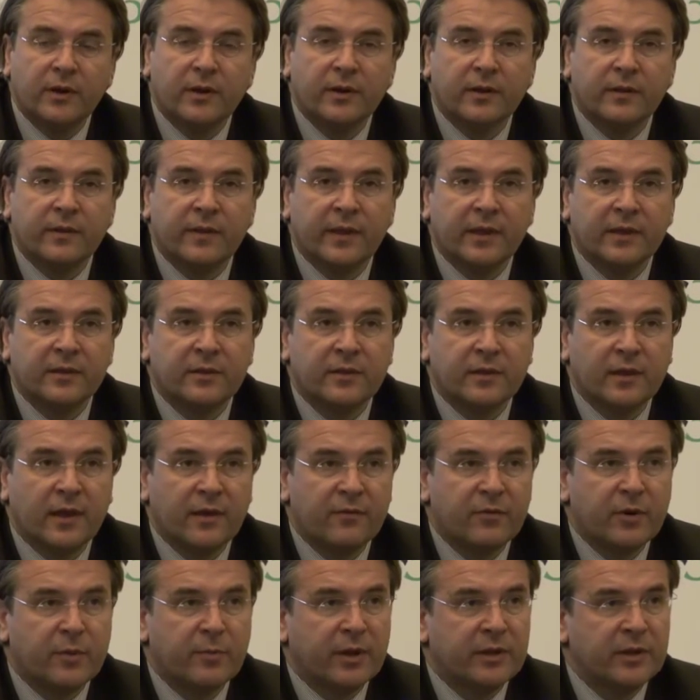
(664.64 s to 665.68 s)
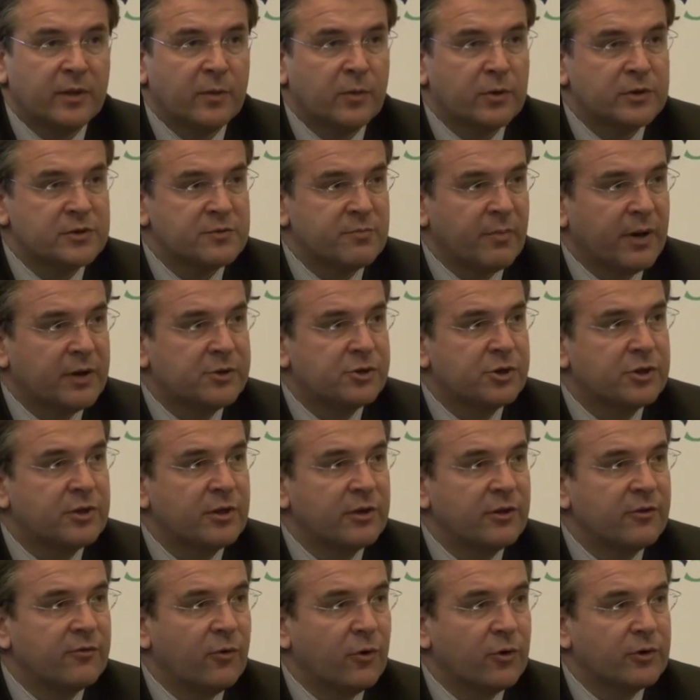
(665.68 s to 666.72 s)
uh, that everybody was
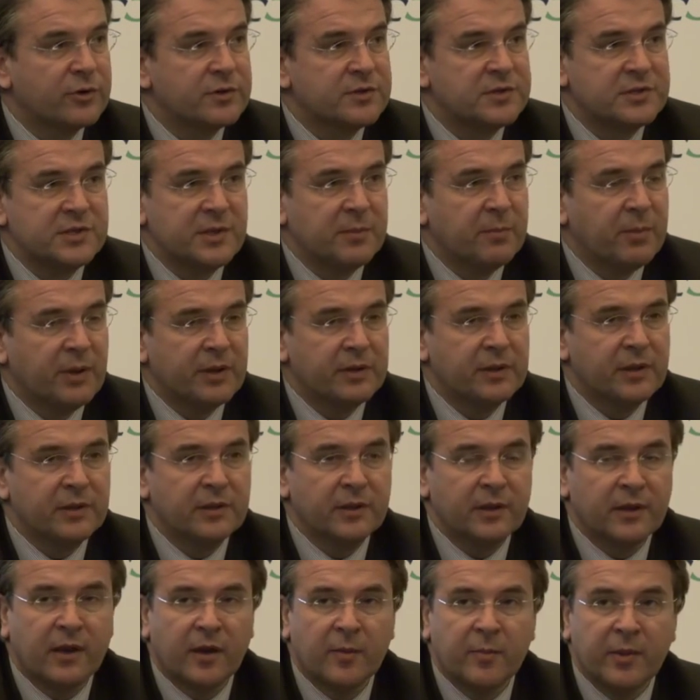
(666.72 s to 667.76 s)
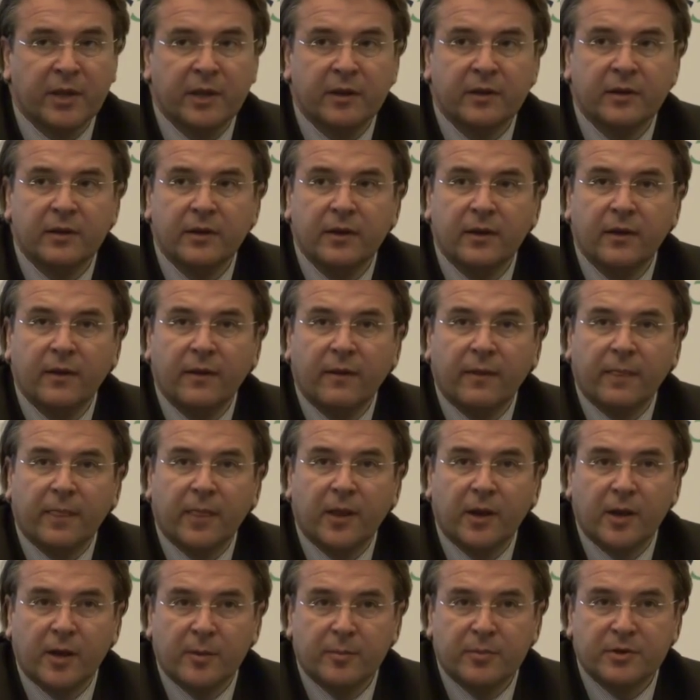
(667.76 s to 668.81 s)
budgeting for simply didn't come in.
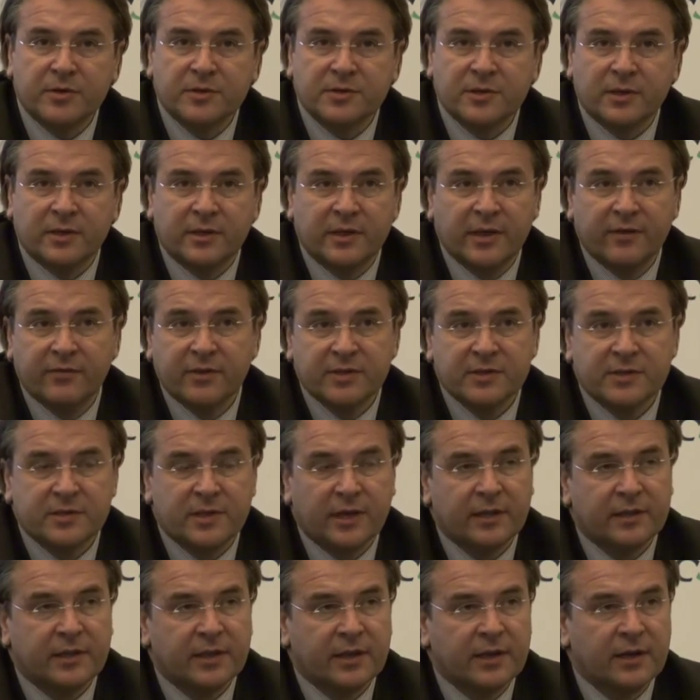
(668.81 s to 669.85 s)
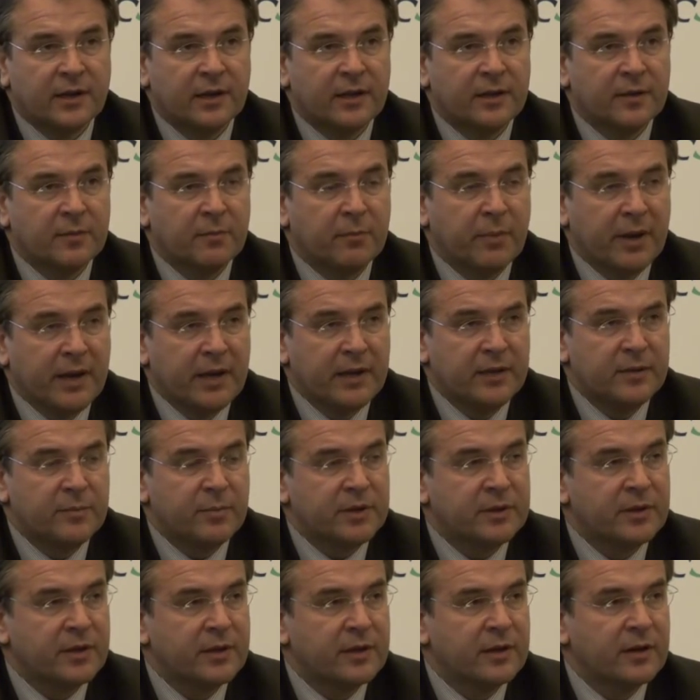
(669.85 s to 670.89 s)
The numbers are devastatingly bad,
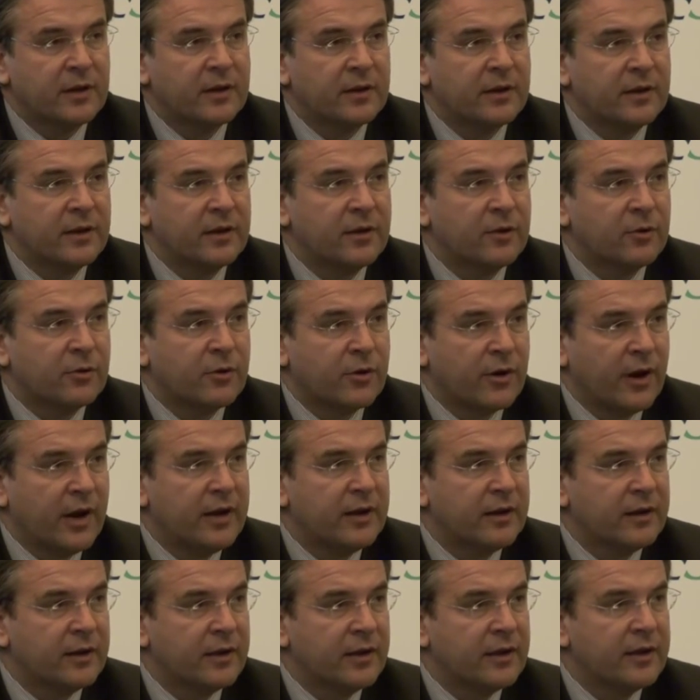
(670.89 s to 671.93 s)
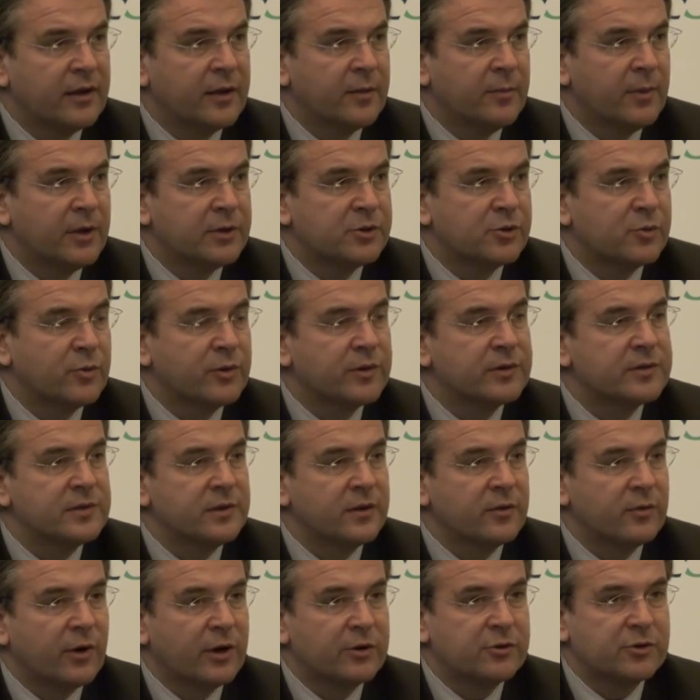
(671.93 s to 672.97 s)
particularly in Ukraine, and getting much worse
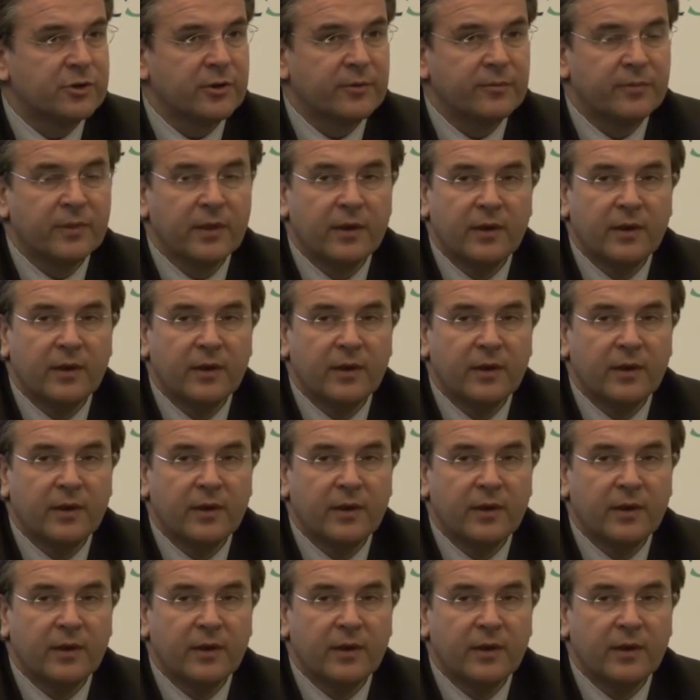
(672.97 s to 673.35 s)
in Russia.